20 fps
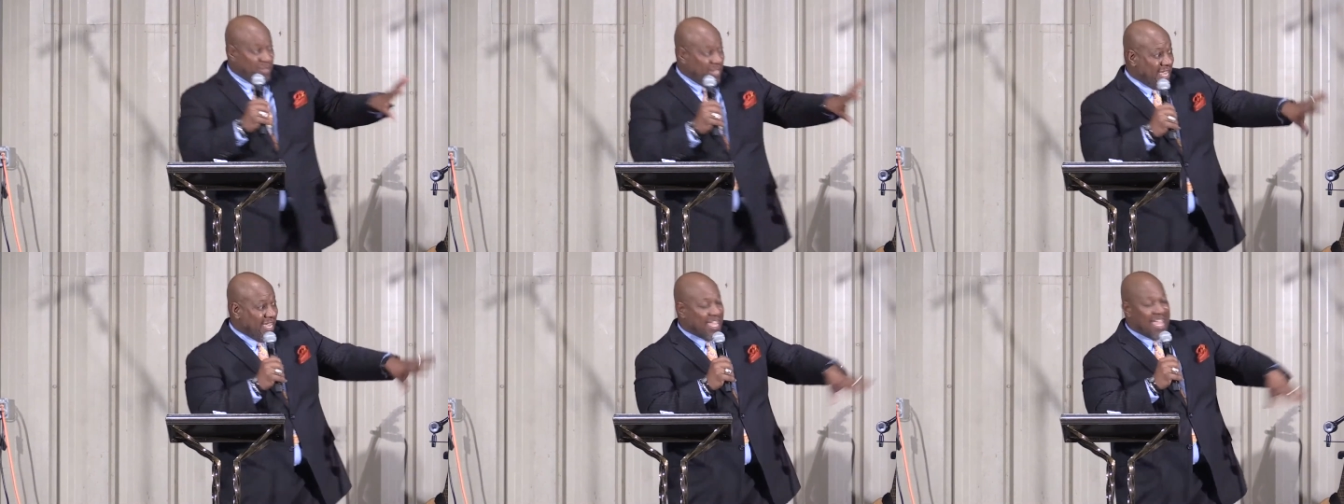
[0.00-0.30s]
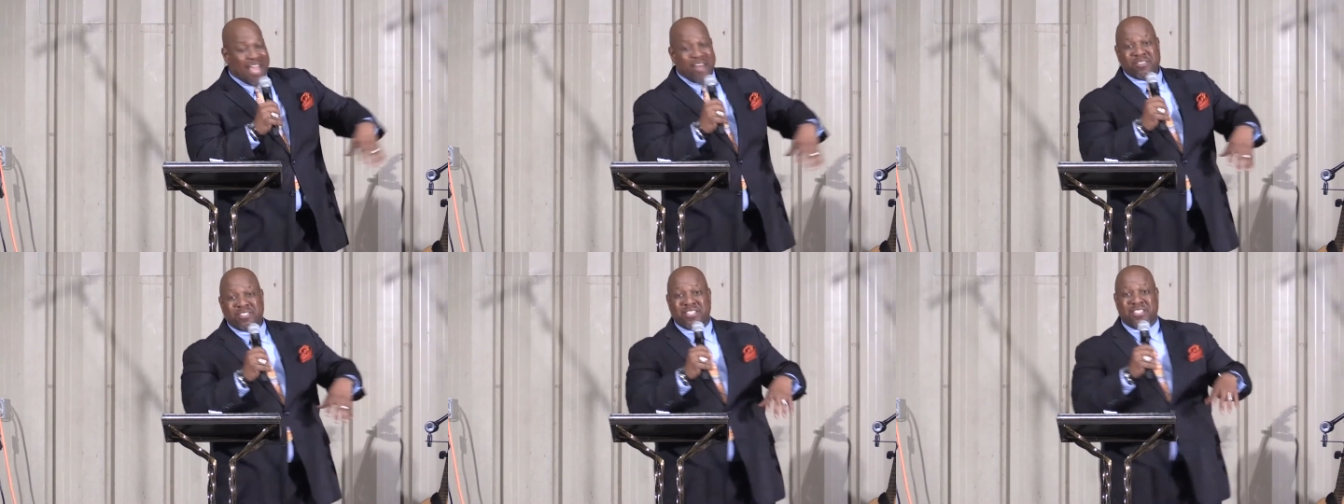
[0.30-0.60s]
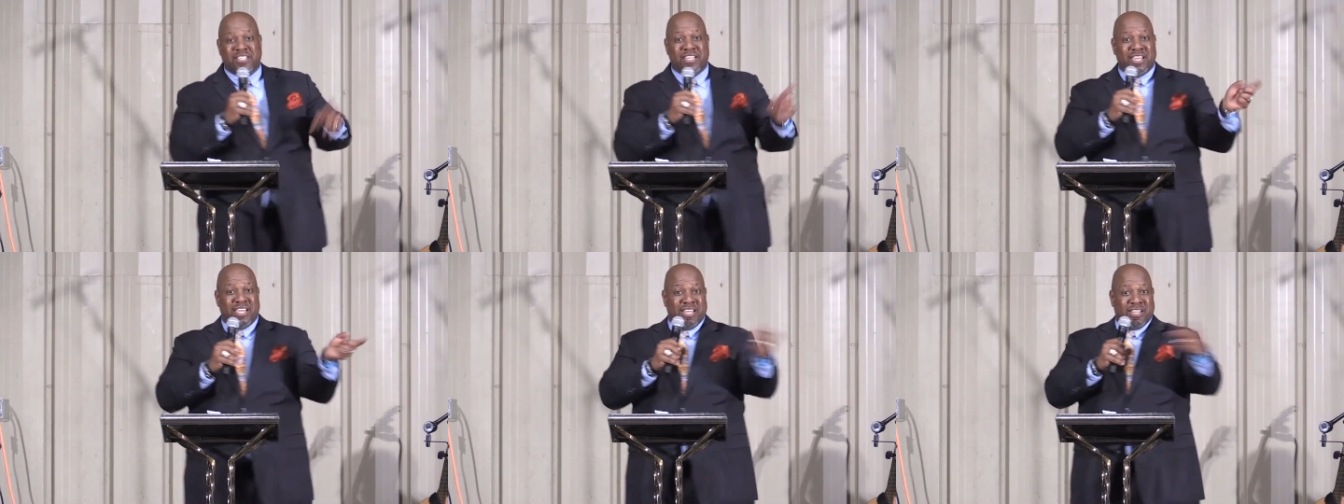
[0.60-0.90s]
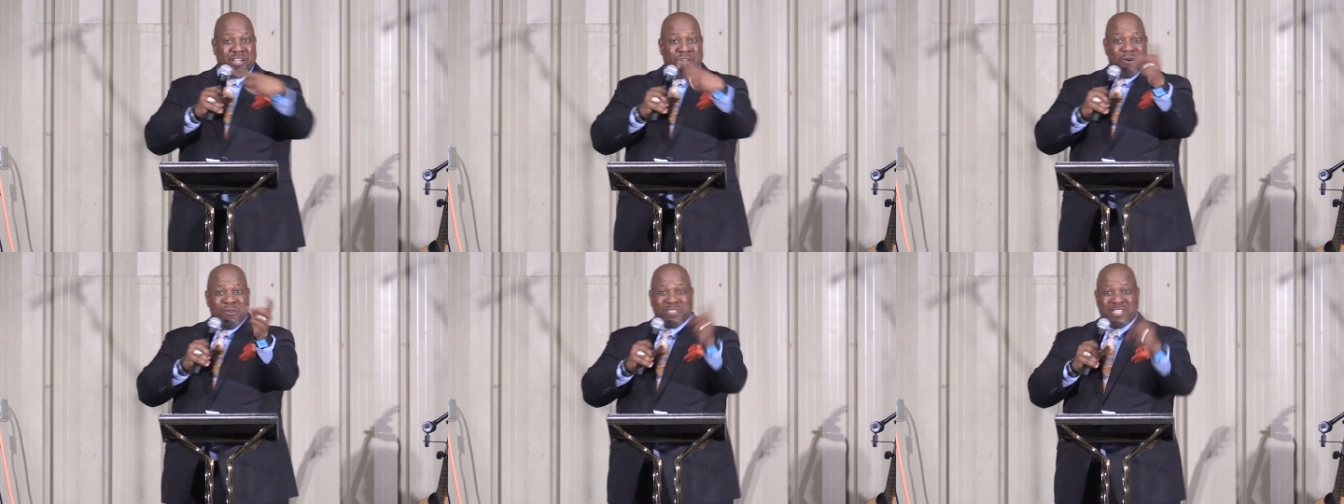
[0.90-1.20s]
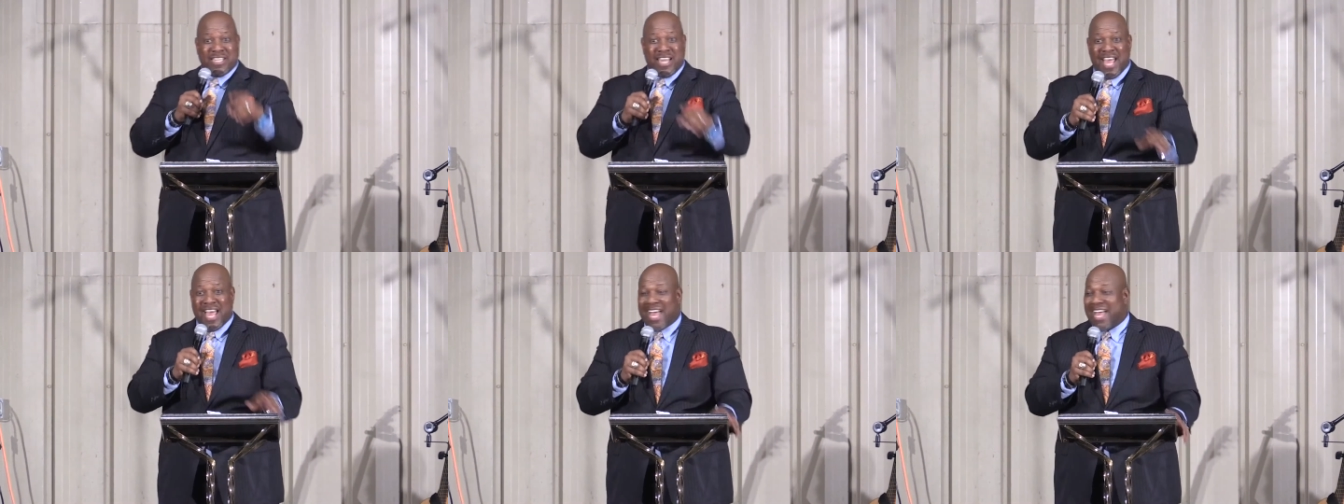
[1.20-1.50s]
else, when they count to 10,
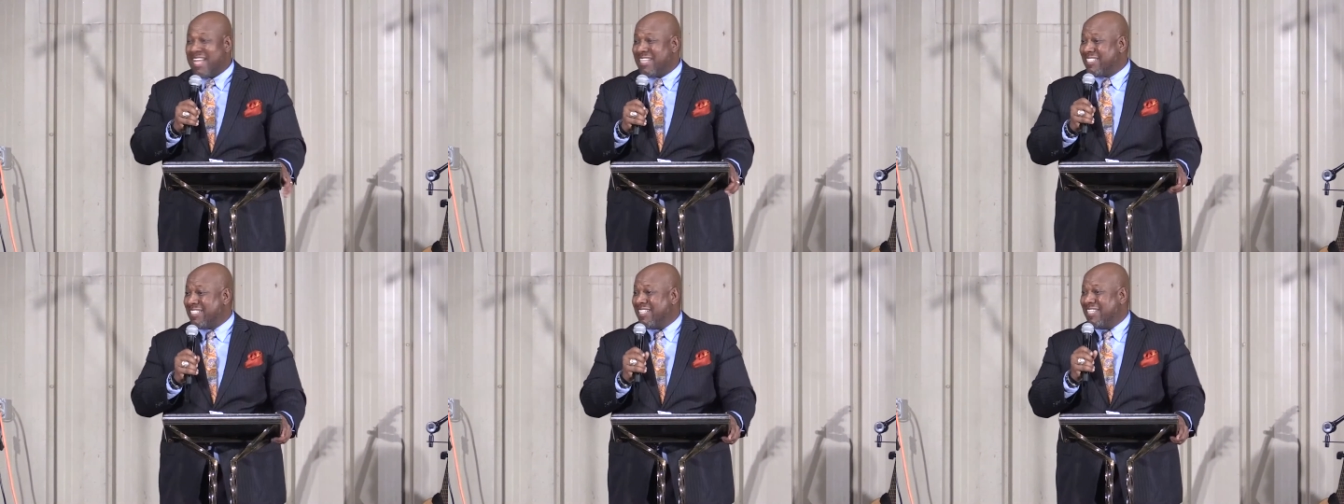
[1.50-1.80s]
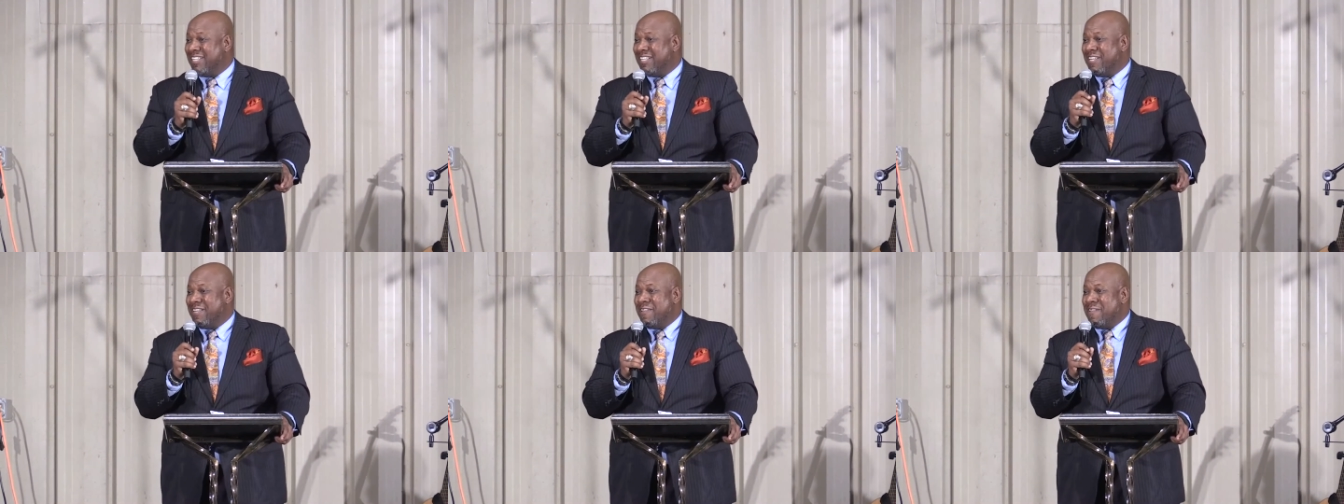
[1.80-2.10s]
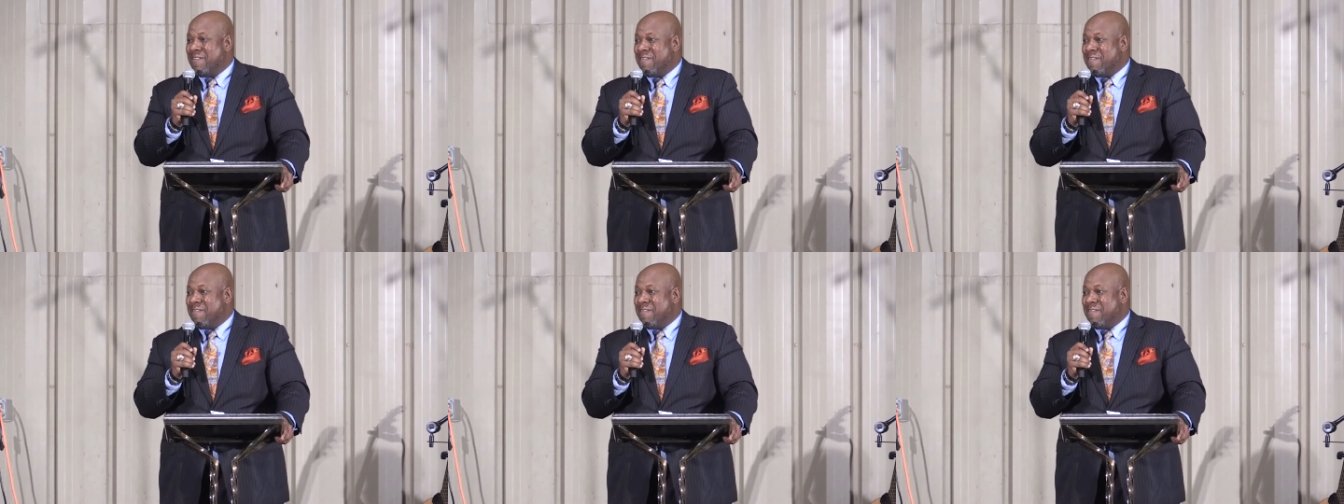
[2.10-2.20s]
goes and hides.